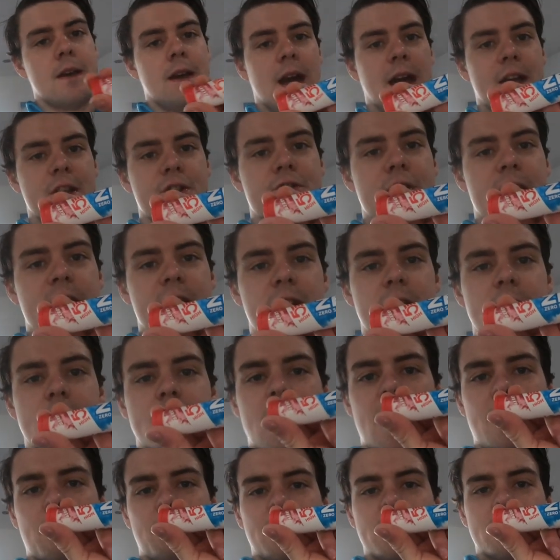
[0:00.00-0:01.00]
Hydration
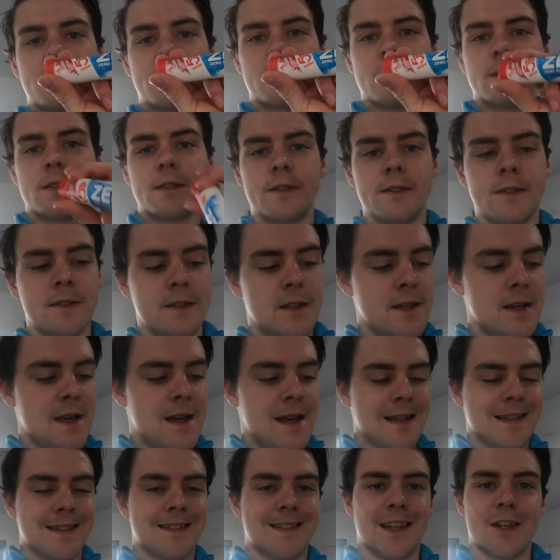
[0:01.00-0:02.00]
tablets.
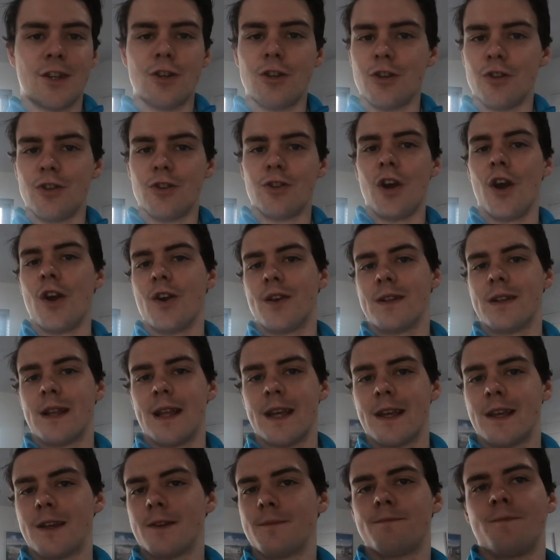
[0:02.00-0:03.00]
Instead of you downing
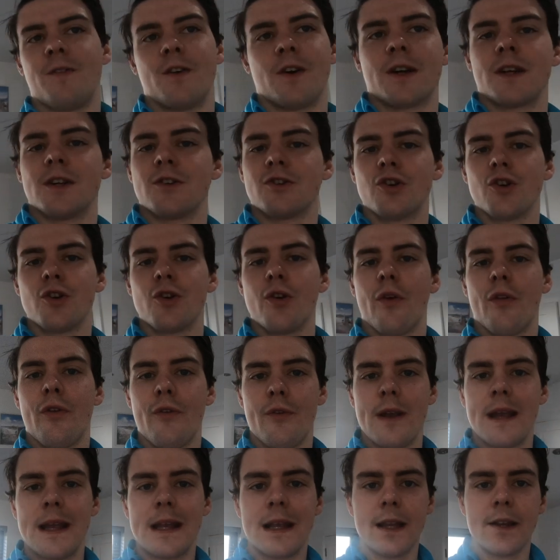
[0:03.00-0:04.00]
like fucking 2 or
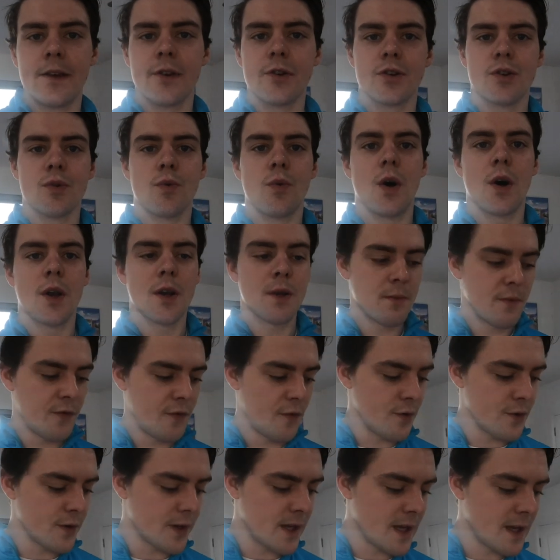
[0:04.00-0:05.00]
3 liters of water
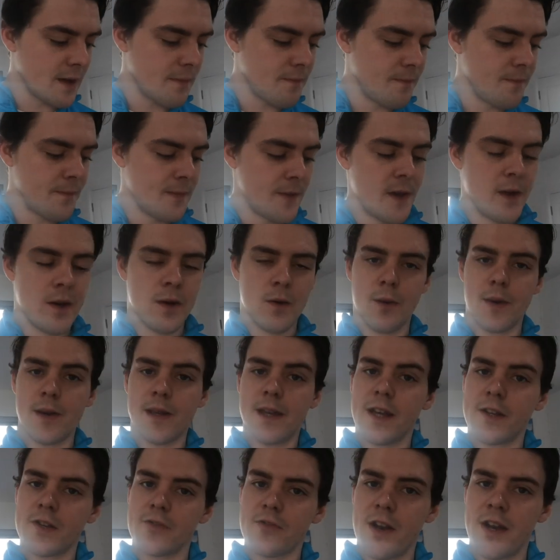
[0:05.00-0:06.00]
before a game, wee
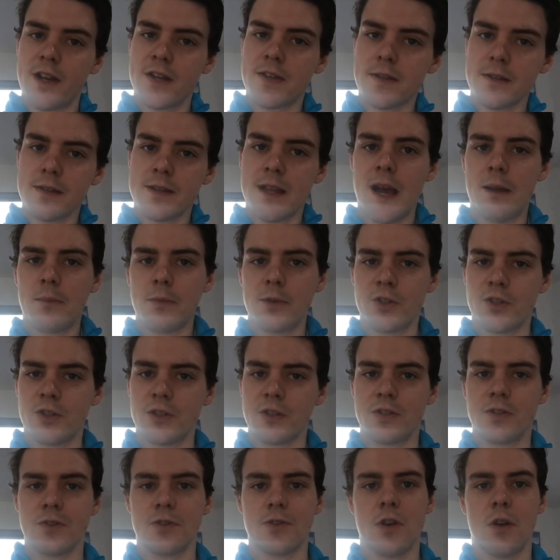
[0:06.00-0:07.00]
hydration tablet,
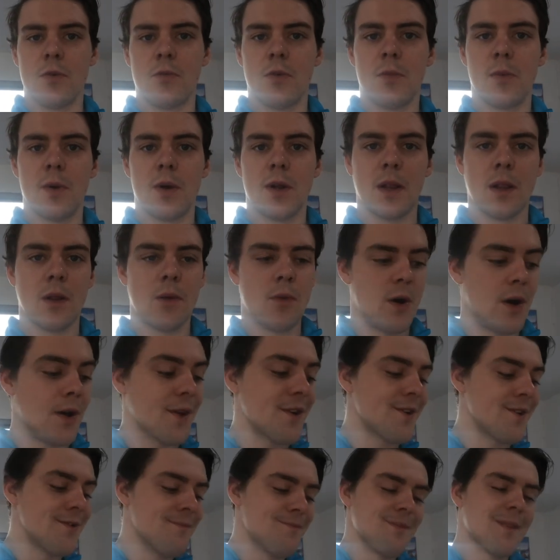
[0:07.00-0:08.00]
just in a normal bottle of
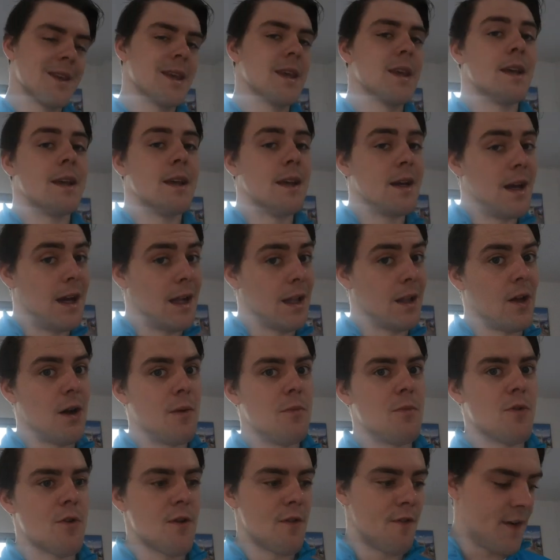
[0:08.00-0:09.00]
water. A
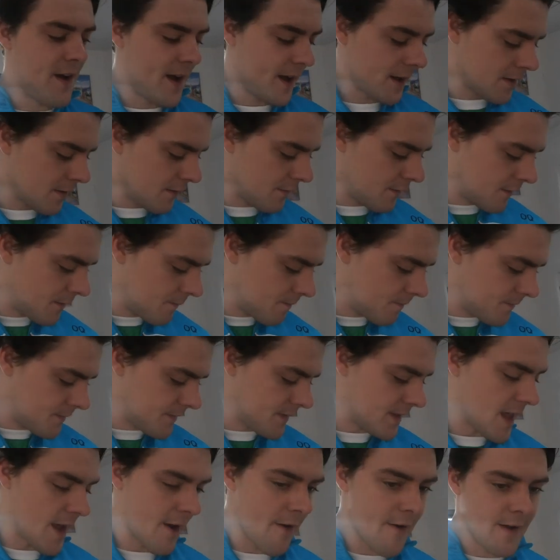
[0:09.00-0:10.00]
lot more effective.
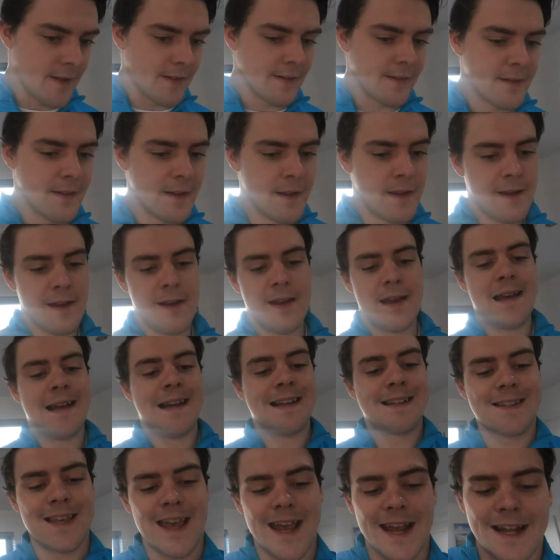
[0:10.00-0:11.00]
Therein,
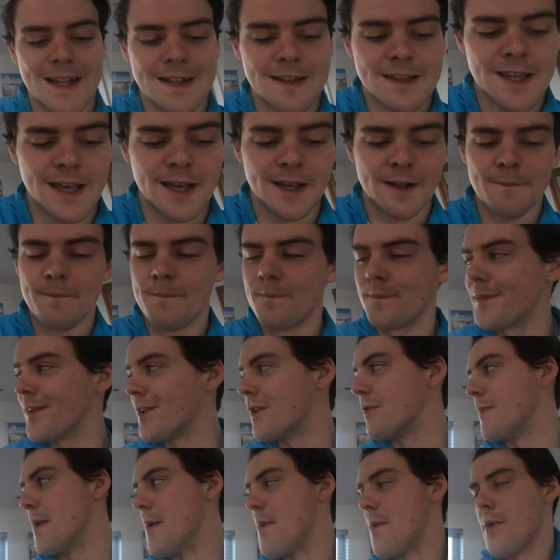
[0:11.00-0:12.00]
second thing,
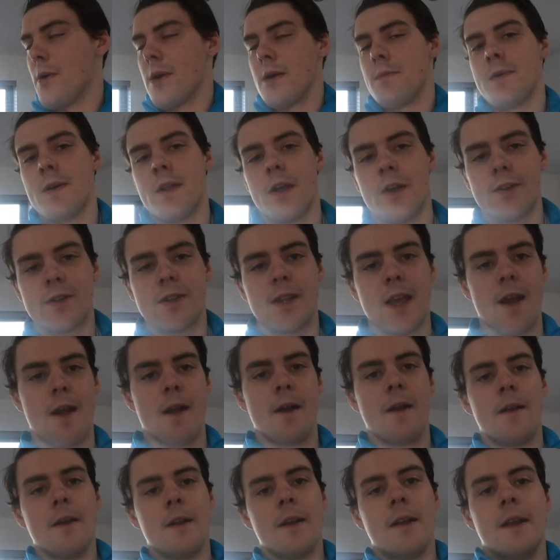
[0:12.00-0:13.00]
this is maybe a wee bit out
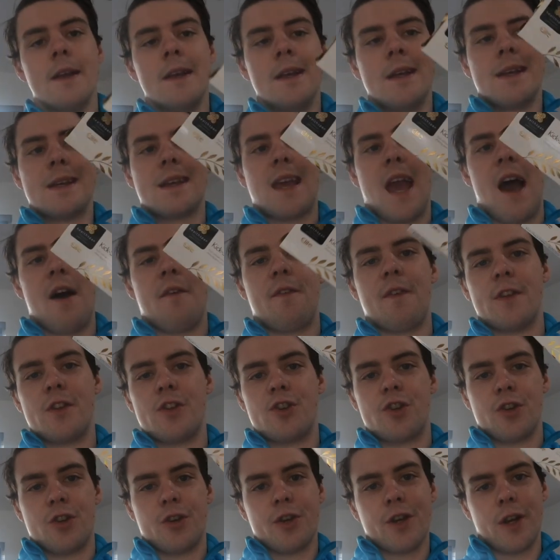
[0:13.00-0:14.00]
there,
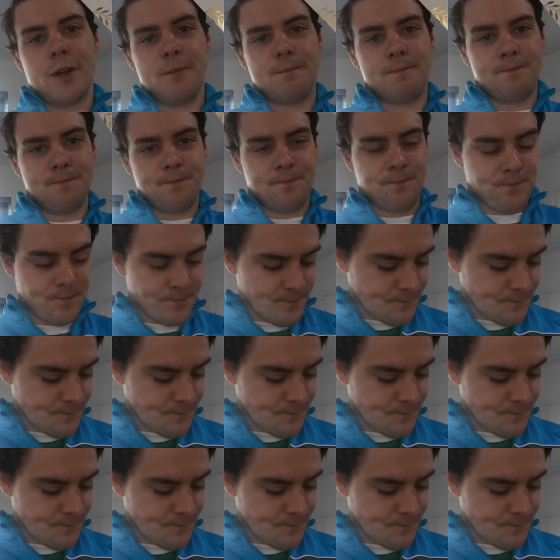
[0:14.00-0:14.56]
caffeine chewing gum.